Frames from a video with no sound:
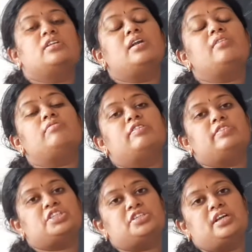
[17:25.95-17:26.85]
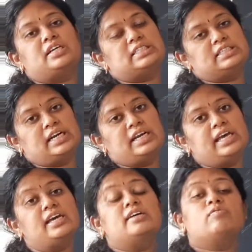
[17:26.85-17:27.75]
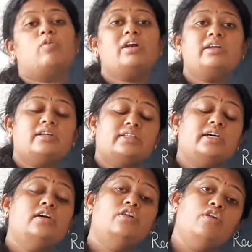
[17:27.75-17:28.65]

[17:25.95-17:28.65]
now we shall study what the